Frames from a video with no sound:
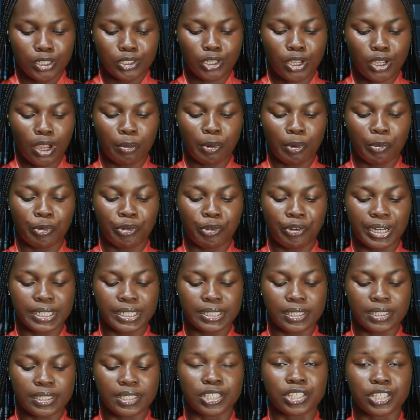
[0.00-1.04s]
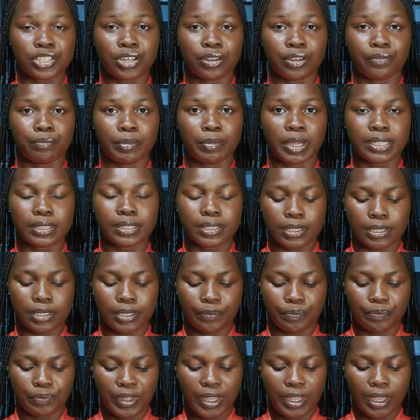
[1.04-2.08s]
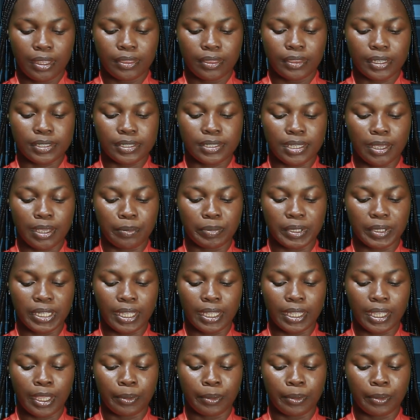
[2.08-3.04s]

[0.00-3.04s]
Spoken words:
To commemorate this achievement, the Assembly,